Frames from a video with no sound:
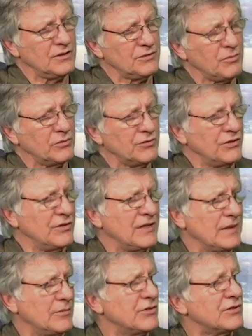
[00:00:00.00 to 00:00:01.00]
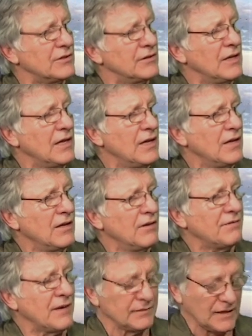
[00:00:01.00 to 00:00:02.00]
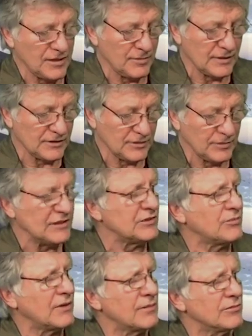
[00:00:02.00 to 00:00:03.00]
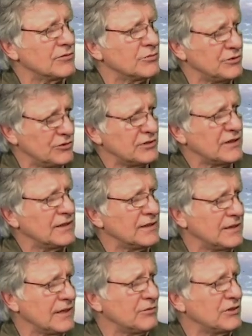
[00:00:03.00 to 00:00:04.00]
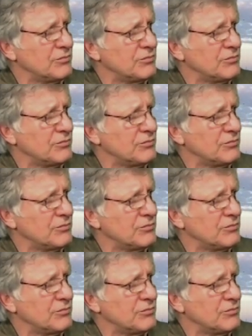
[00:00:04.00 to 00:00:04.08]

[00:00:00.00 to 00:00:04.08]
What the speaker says: spoke to your neighbors and found out about some of these problems. Would you say that that was